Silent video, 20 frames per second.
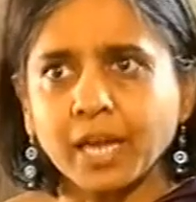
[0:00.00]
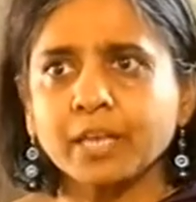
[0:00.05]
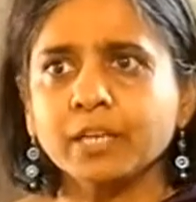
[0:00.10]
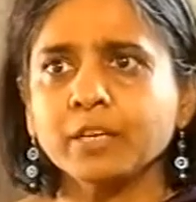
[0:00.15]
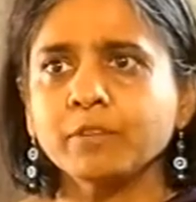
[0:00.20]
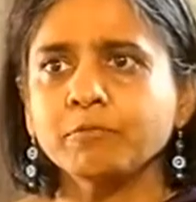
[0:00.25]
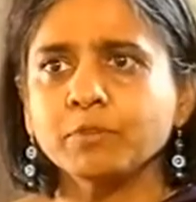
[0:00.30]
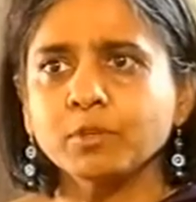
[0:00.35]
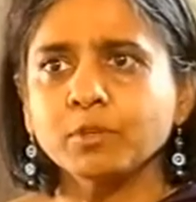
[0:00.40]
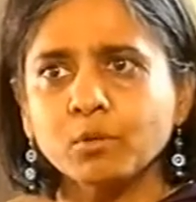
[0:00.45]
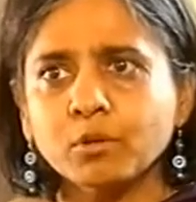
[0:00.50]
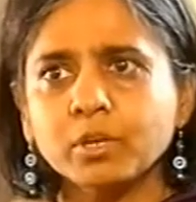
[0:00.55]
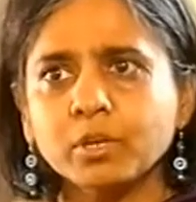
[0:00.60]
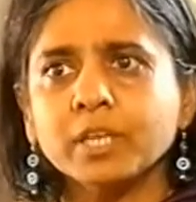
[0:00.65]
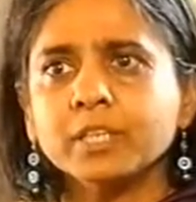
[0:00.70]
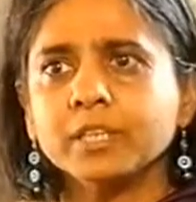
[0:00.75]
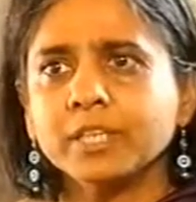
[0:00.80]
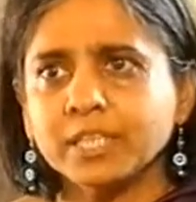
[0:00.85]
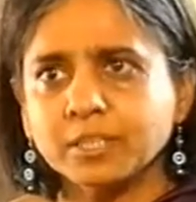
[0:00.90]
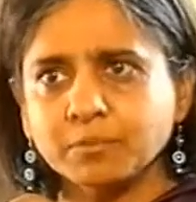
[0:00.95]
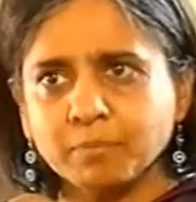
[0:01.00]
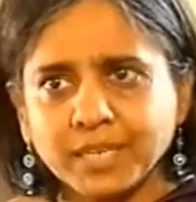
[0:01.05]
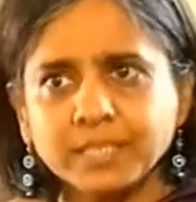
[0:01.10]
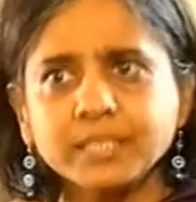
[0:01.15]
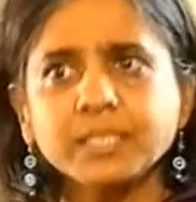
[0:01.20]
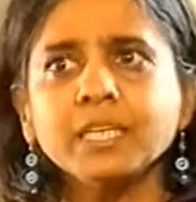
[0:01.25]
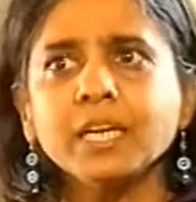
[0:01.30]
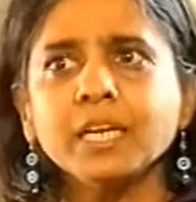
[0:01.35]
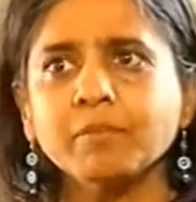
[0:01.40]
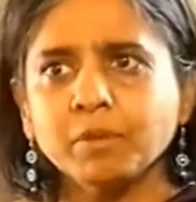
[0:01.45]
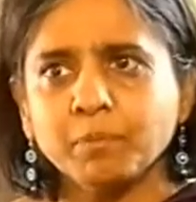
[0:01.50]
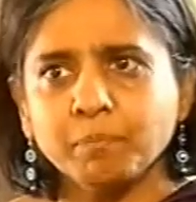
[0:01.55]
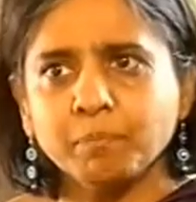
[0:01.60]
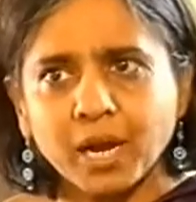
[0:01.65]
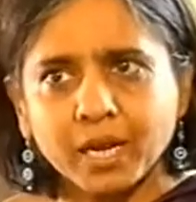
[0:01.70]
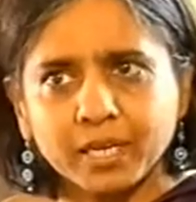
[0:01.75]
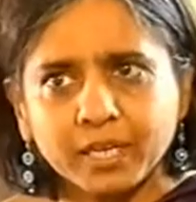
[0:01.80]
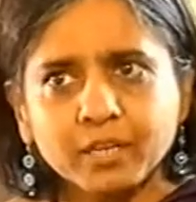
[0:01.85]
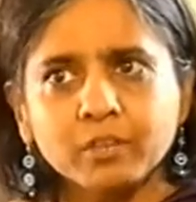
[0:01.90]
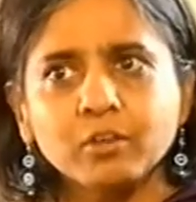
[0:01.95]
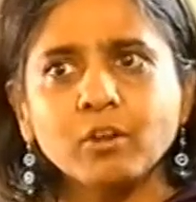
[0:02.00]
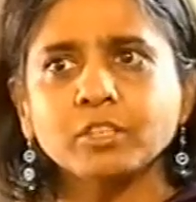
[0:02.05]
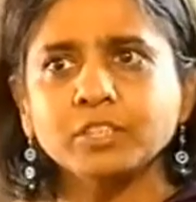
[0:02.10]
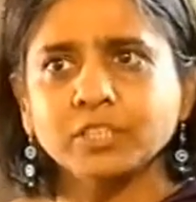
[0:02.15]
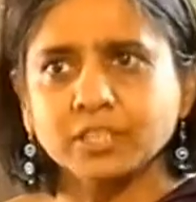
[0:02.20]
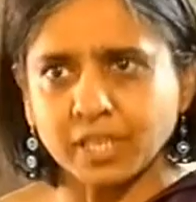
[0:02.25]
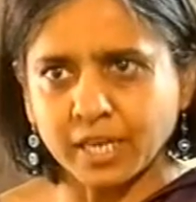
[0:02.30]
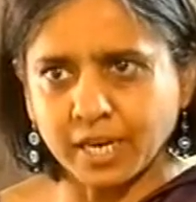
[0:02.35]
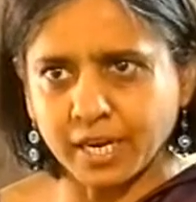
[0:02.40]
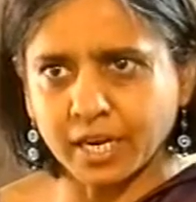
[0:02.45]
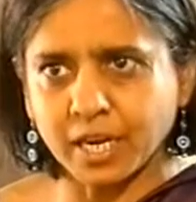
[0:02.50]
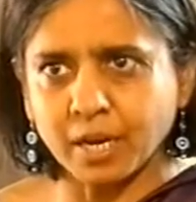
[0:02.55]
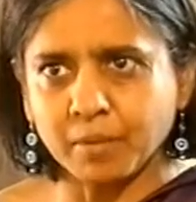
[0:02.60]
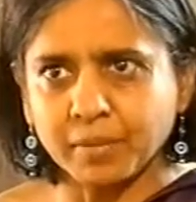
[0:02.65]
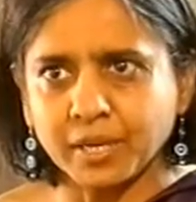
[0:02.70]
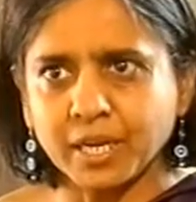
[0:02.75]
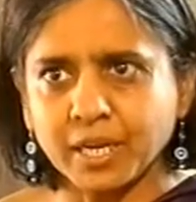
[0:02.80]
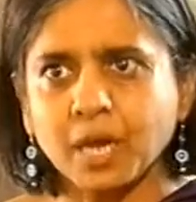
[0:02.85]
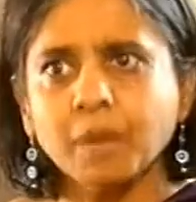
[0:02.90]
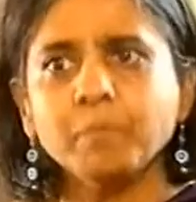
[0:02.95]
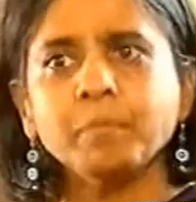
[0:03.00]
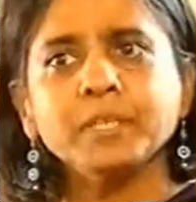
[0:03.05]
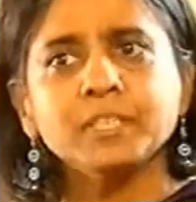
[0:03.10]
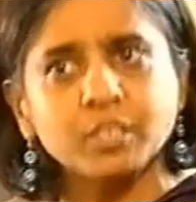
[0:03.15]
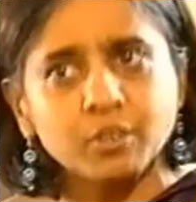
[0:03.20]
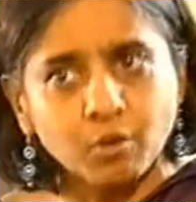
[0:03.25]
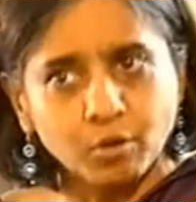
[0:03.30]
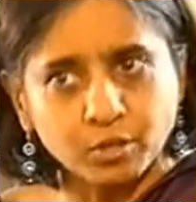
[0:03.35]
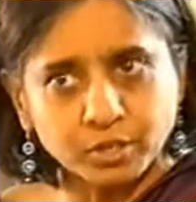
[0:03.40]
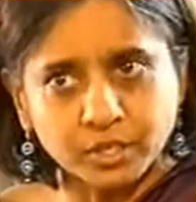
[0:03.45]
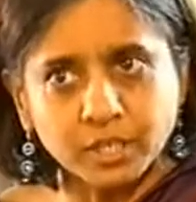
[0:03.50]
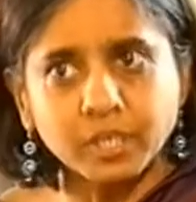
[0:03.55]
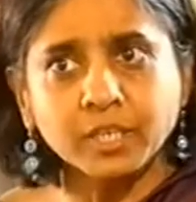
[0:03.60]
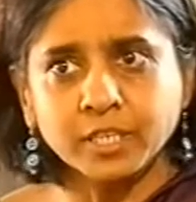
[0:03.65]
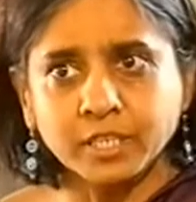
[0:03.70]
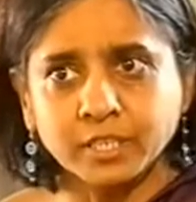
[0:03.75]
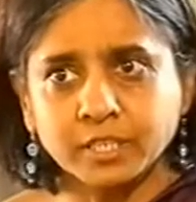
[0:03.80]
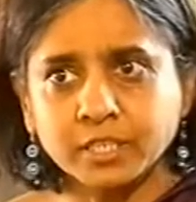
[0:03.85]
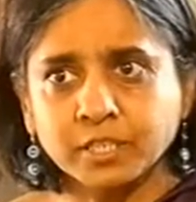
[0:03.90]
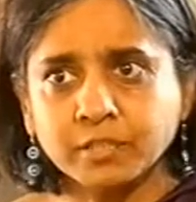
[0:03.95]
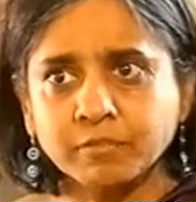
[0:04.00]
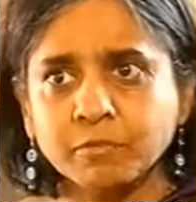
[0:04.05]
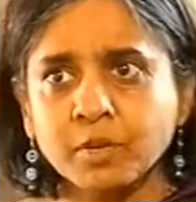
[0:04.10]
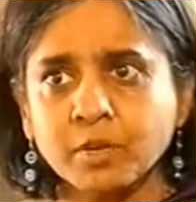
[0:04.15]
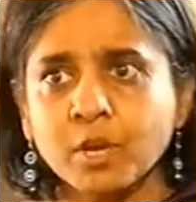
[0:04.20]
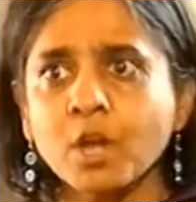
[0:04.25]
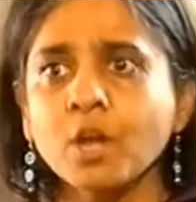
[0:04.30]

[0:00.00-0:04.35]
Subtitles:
And if you look at these multi-level parking lots that are coming up as an alternative,